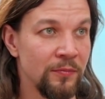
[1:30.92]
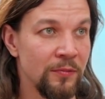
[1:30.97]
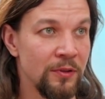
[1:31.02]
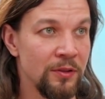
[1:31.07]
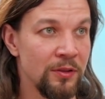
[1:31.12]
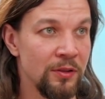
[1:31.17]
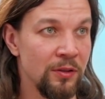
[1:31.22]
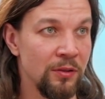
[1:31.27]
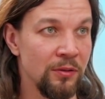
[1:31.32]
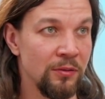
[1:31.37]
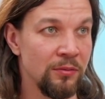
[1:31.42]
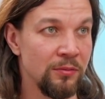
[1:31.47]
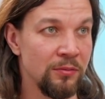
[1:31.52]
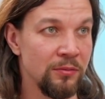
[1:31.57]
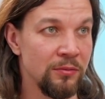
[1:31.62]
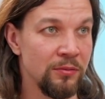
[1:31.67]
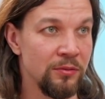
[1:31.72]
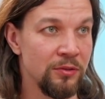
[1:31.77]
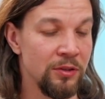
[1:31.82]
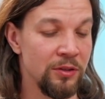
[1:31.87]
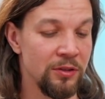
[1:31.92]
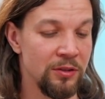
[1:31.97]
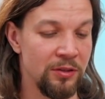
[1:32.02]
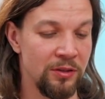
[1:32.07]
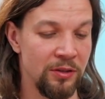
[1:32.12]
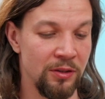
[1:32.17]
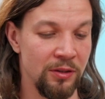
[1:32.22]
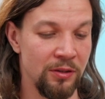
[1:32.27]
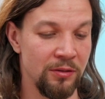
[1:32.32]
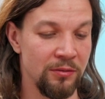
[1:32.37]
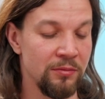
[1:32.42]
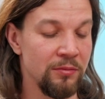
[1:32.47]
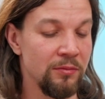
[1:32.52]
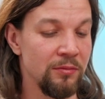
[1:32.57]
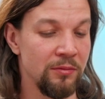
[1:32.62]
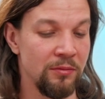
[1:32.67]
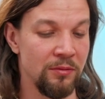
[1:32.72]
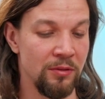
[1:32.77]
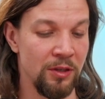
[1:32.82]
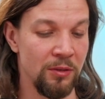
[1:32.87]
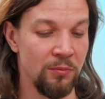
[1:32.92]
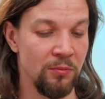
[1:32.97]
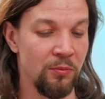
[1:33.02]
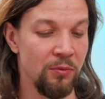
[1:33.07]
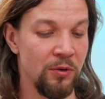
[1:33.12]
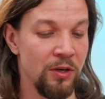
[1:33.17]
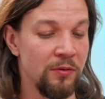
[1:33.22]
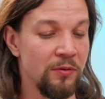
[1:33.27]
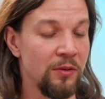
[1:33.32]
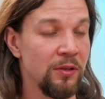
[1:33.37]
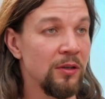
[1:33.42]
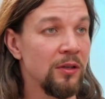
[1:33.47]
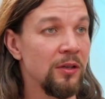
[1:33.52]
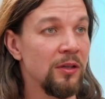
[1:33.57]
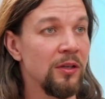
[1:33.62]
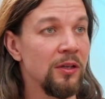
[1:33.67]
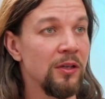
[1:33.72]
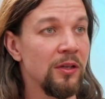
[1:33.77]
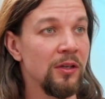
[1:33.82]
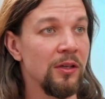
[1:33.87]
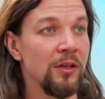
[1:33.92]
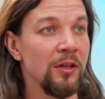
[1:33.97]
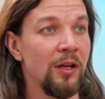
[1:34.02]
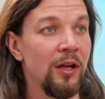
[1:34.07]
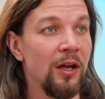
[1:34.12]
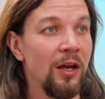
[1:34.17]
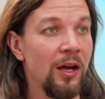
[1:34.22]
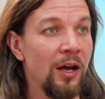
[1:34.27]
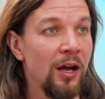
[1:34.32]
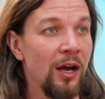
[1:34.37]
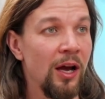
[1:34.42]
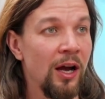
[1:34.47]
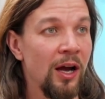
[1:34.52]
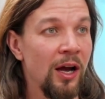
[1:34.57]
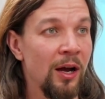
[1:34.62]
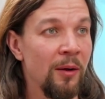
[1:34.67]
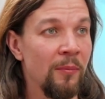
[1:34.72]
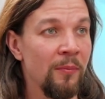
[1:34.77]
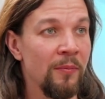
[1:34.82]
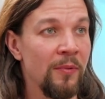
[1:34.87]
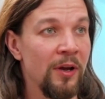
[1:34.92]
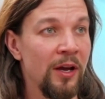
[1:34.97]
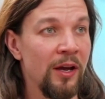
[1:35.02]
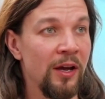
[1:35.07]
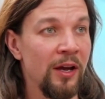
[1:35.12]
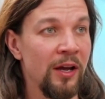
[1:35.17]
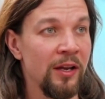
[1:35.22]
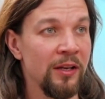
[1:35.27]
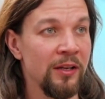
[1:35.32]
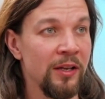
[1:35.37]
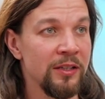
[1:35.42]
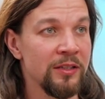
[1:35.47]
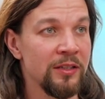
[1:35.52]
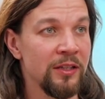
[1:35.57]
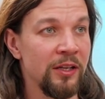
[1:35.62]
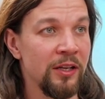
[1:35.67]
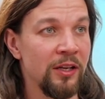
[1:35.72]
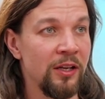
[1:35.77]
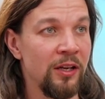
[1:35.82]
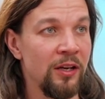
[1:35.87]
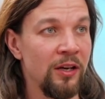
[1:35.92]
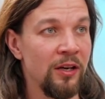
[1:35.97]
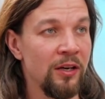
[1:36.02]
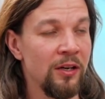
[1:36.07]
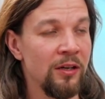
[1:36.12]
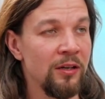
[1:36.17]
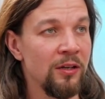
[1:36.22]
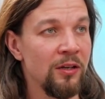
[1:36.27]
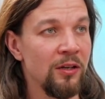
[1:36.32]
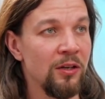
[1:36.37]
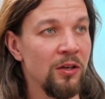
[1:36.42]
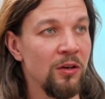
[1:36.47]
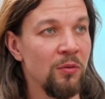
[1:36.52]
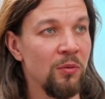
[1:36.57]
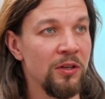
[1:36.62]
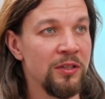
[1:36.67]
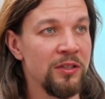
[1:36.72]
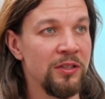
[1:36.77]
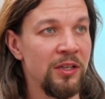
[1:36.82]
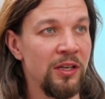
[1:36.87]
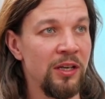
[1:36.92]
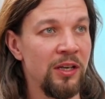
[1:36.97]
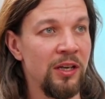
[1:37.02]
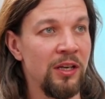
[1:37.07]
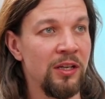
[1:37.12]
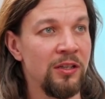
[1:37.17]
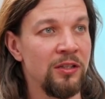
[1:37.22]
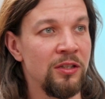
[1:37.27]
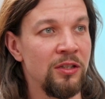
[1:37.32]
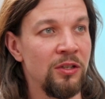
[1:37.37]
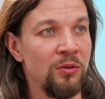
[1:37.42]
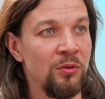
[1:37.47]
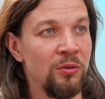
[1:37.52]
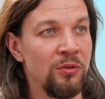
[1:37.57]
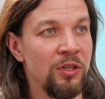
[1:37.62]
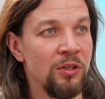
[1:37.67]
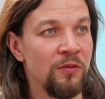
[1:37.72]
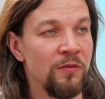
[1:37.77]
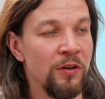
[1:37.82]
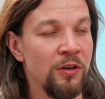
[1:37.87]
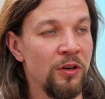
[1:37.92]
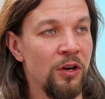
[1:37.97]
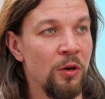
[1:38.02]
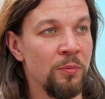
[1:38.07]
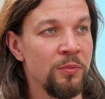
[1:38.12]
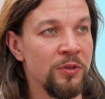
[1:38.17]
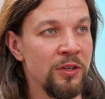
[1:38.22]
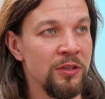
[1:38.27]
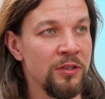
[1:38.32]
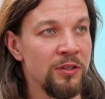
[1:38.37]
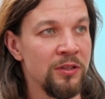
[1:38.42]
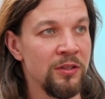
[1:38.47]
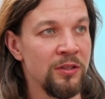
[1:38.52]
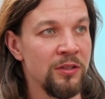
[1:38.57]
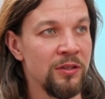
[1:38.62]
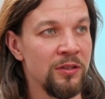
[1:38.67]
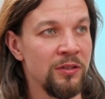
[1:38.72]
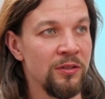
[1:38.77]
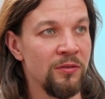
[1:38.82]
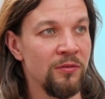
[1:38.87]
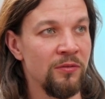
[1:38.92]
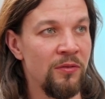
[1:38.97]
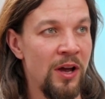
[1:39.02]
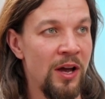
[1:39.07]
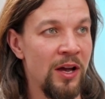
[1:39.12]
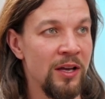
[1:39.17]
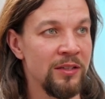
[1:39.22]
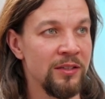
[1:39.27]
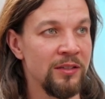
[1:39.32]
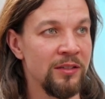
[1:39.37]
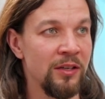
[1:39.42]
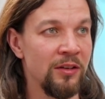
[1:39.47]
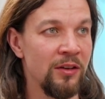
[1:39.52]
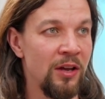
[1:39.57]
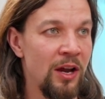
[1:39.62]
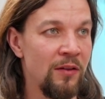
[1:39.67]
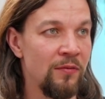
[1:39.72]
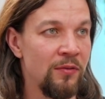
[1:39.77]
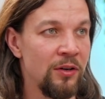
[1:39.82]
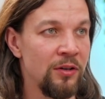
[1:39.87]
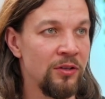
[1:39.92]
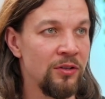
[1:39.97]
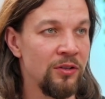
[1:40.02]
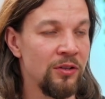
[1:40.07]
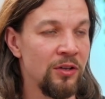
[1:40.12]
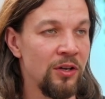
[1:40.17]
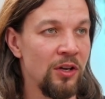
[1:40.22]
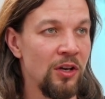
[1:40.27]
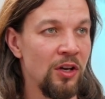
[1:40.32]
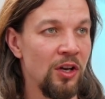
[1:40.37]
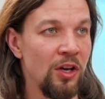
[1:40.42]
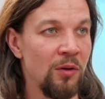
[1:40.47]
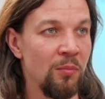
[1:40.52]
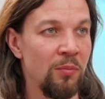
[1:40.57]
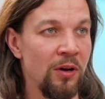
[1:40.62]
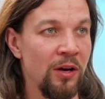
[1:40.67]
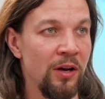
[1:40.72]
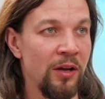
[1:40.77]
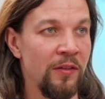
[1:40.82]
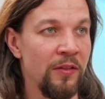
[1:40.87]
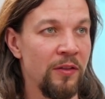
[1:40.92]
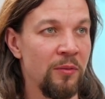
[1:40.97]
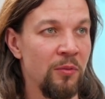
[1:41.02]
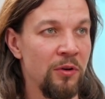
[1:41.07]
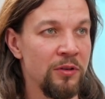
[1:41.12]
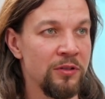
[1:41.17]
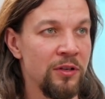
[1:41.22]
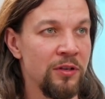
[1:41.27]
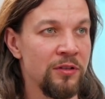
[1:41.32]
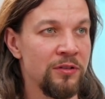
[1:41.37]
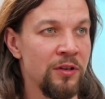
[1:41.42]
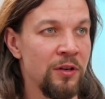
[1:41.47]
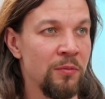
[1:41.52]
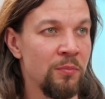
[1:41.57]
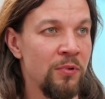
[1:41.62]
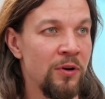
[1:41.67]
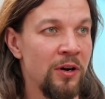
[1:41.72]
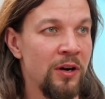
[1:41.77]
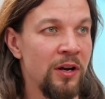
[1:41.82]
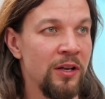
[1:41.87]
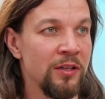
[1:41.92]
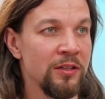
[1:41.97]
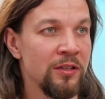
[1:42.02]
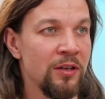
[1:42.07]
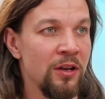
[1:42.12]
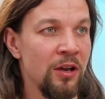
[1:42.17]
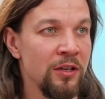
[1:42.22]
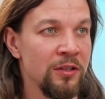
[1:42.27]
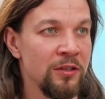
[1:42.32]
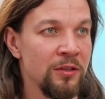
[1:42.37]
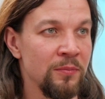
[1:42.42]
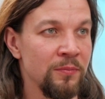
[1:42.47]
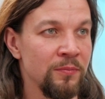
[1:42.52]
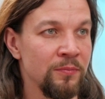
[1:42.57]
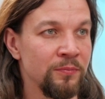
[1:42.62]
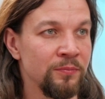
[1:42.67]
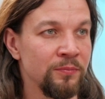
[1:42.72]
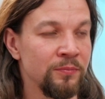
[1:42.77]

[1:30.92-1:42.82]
So just type whatever. And let's click here. We'll see two different options, fast and average, but the most interesting part is custom.